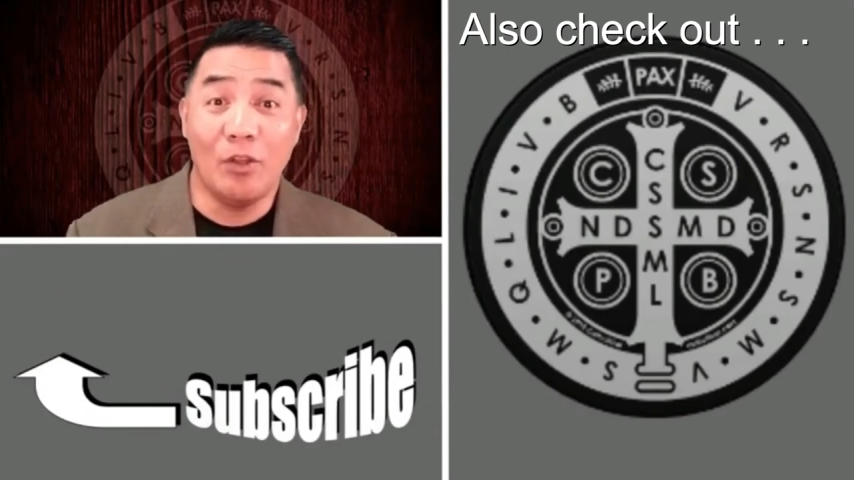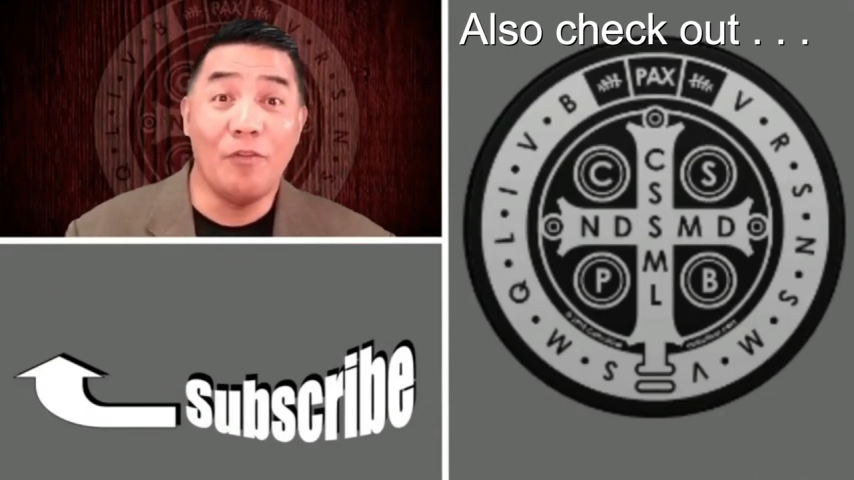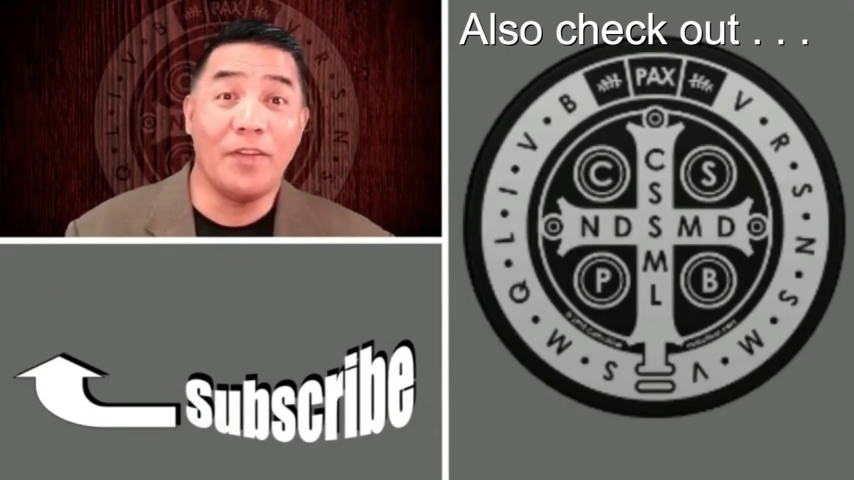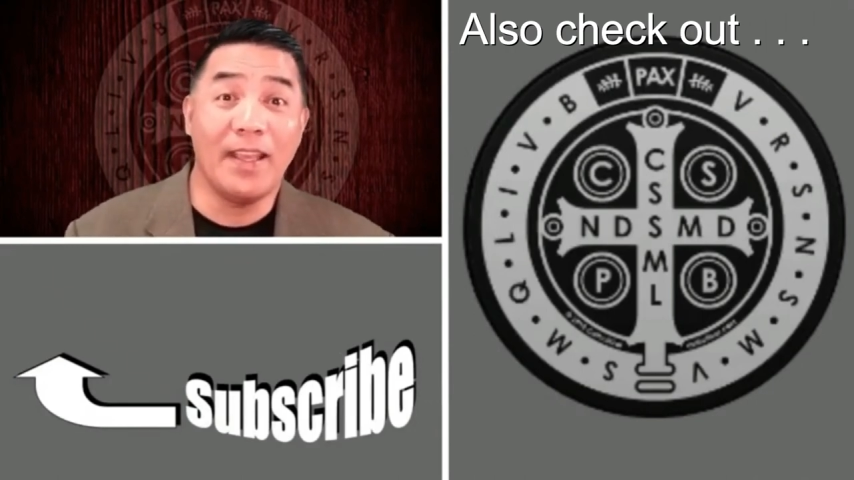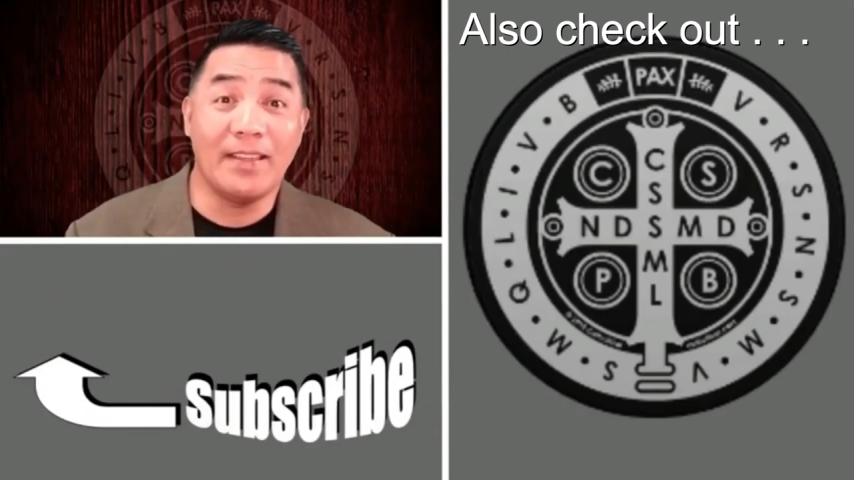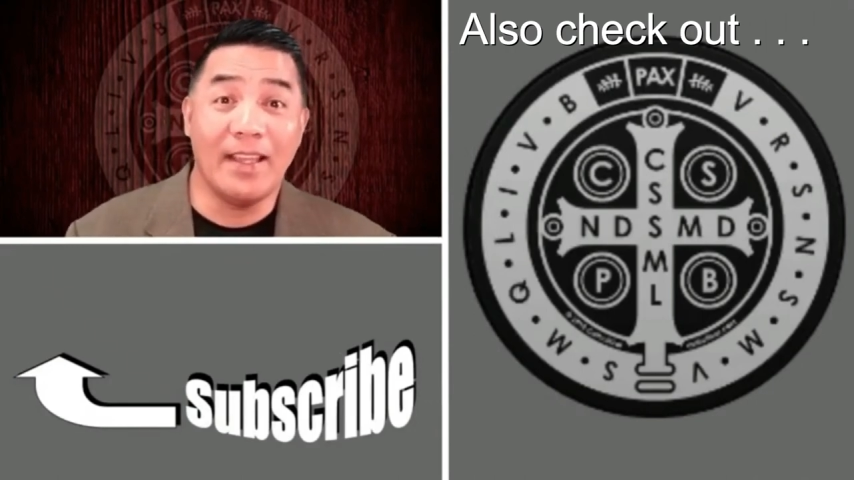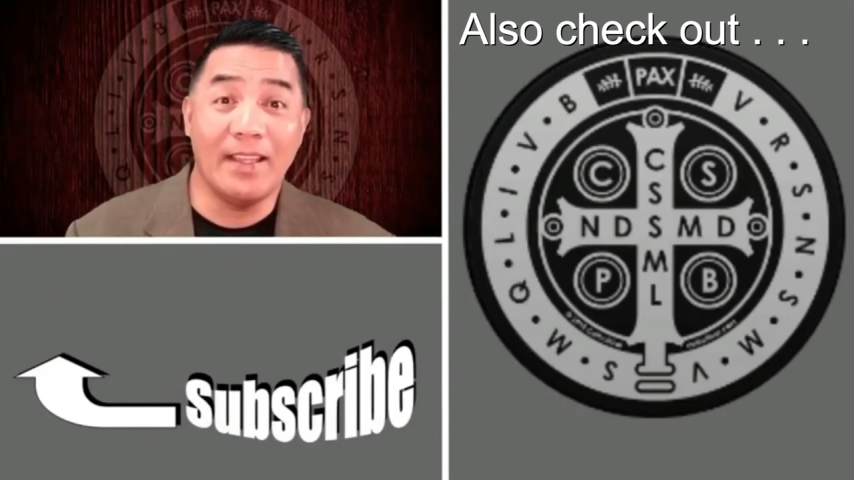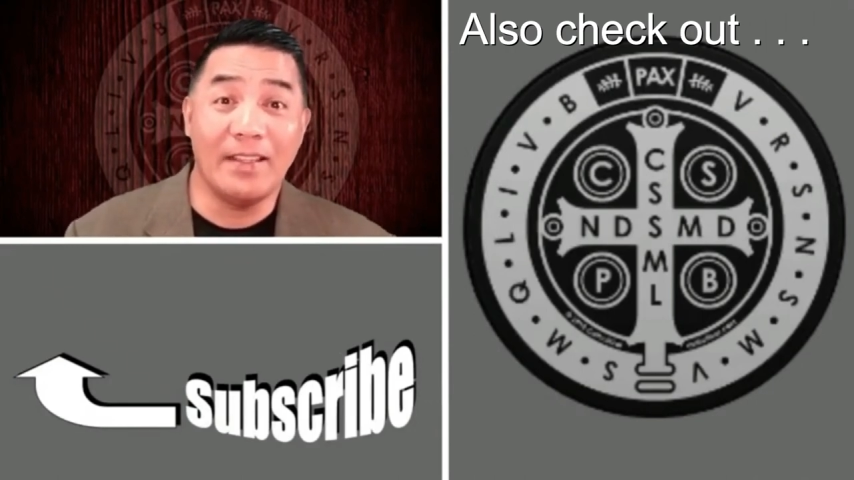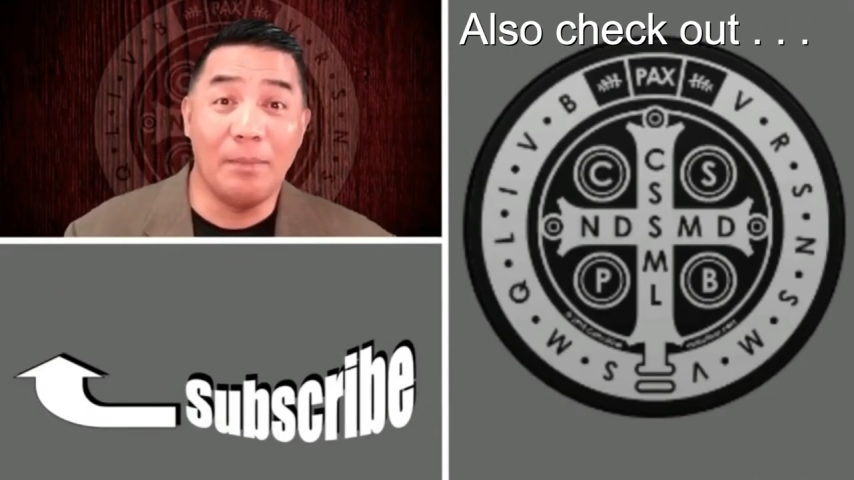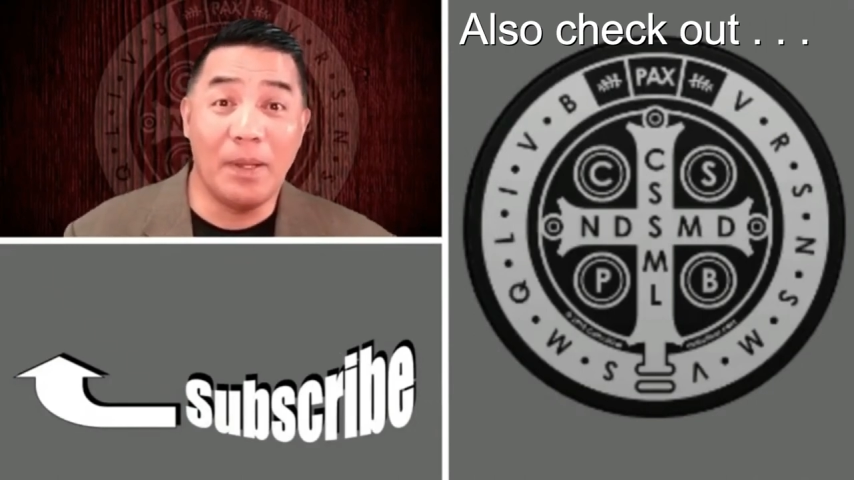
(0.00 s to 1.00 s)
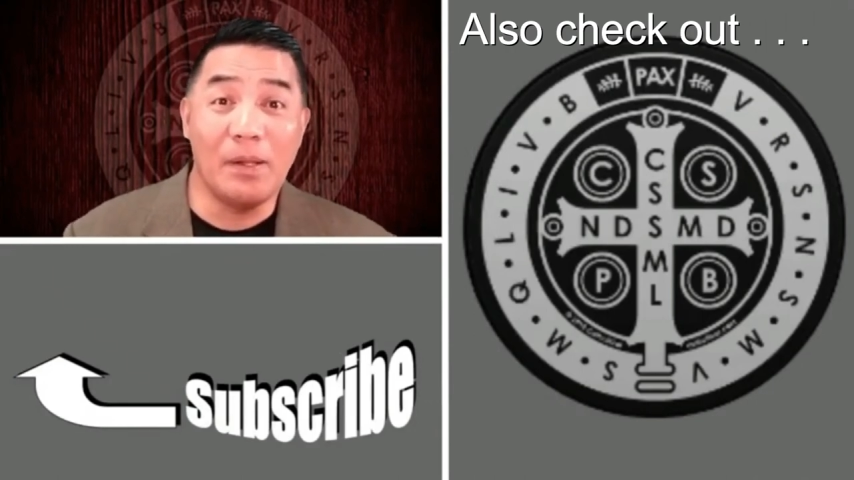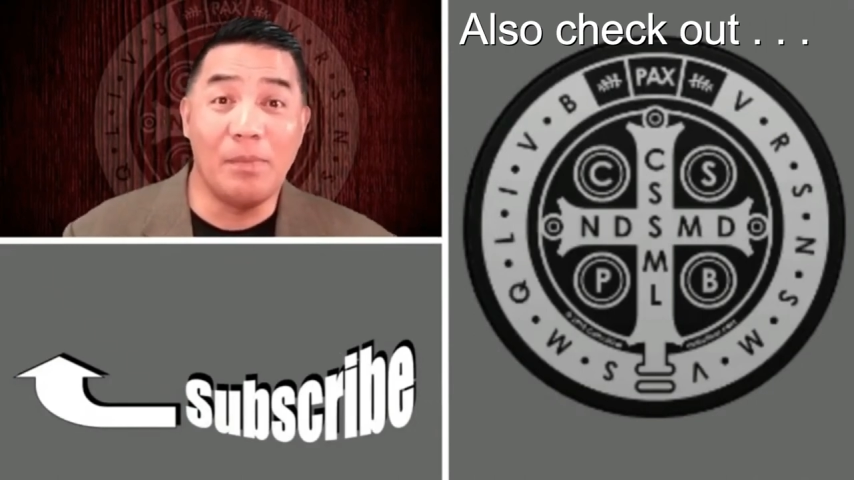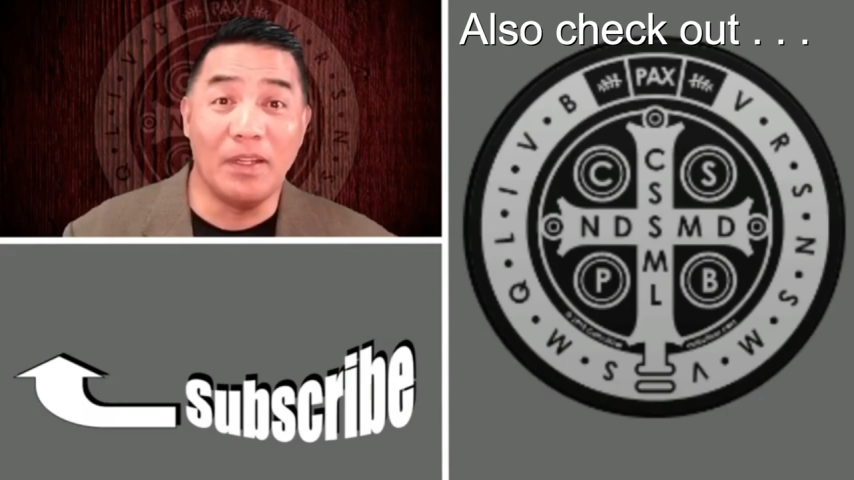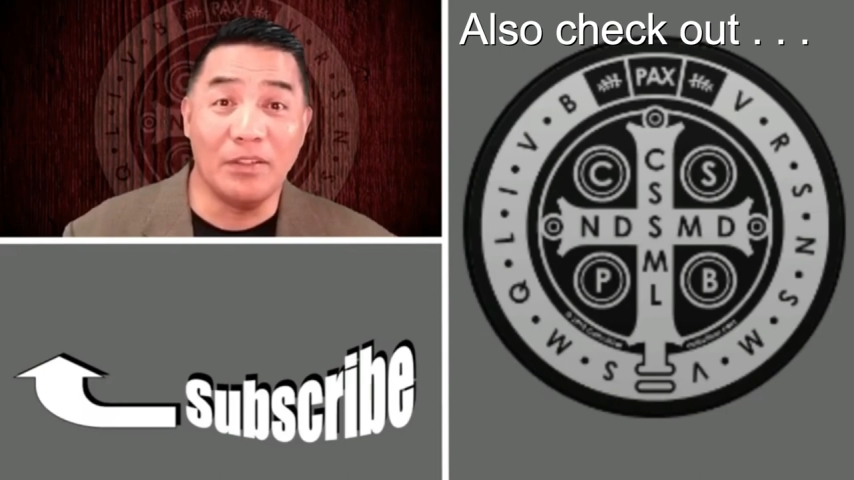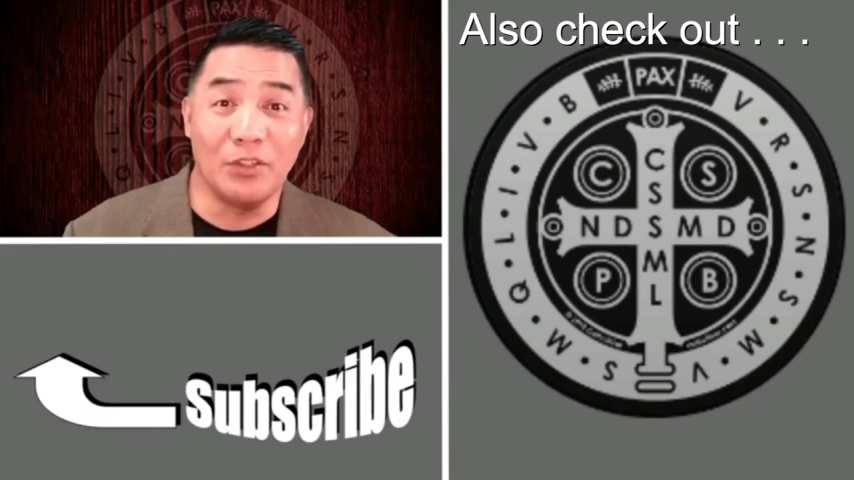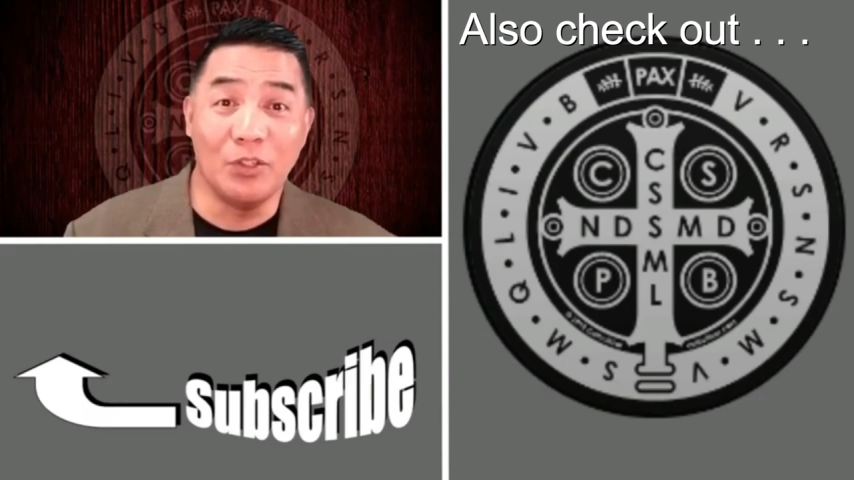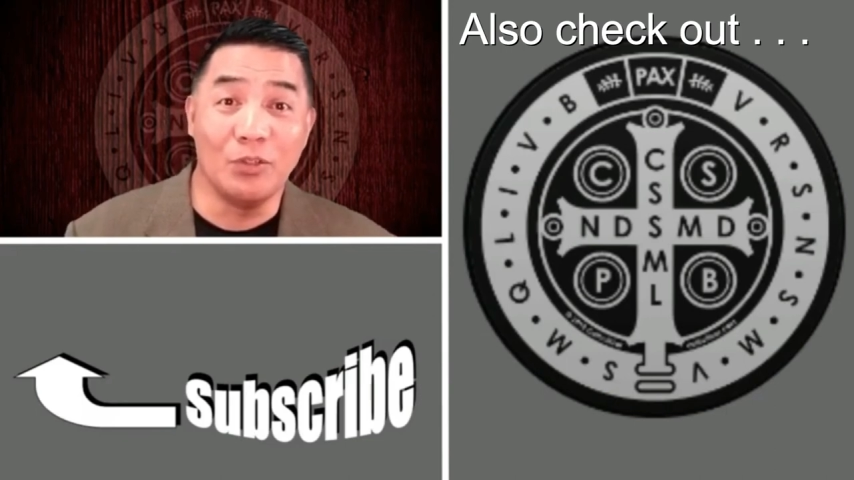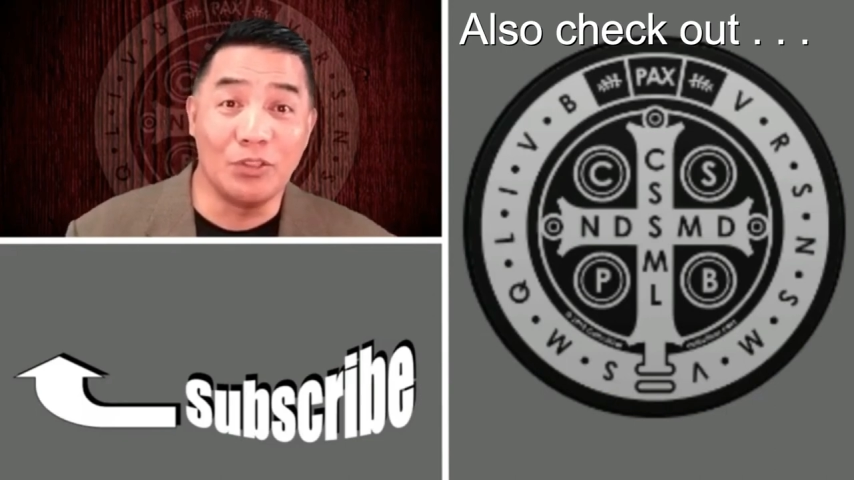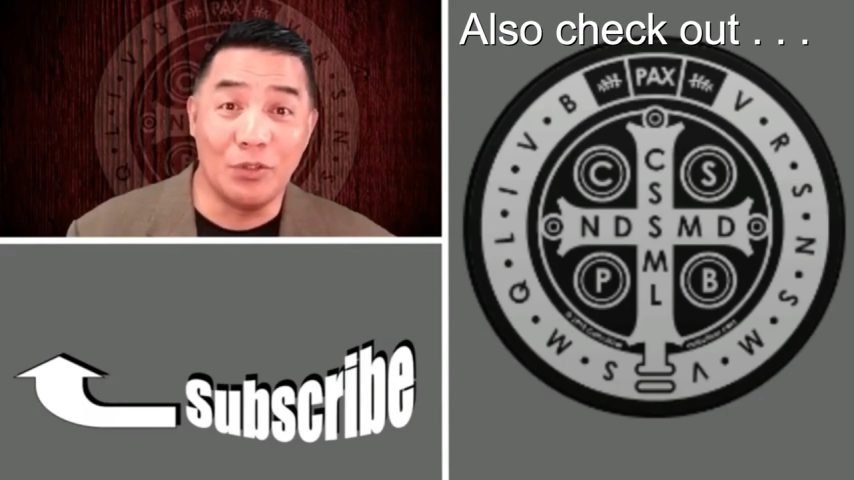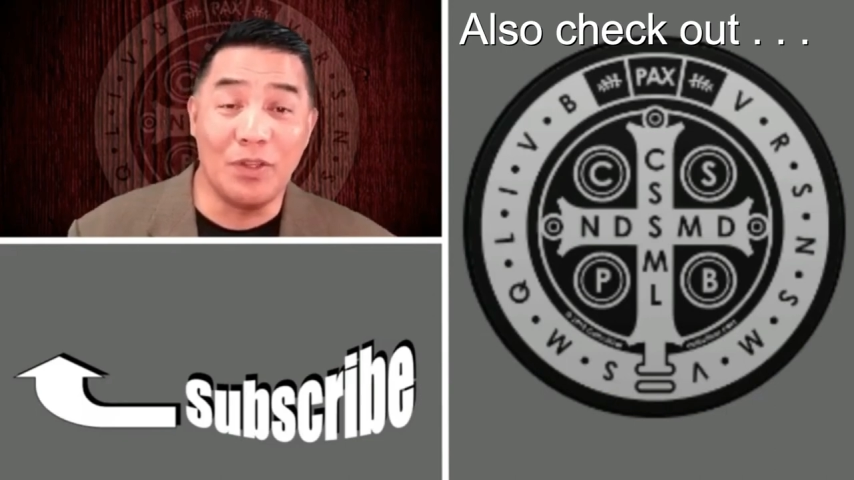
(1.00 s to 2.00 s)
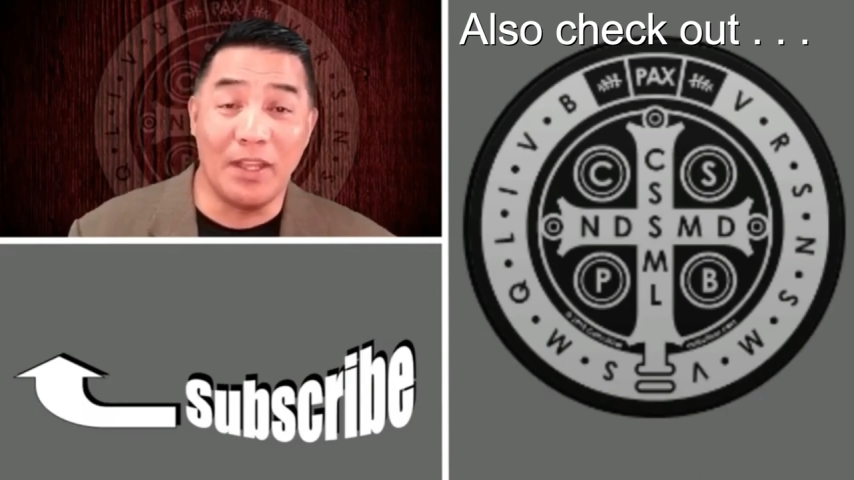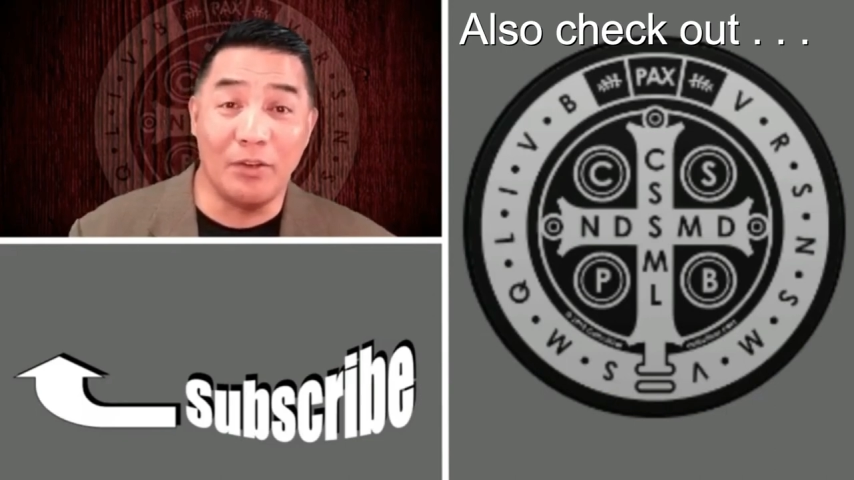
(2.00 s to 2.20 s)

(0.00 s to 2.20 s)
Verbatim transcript: And don't forget to hit the bell button too so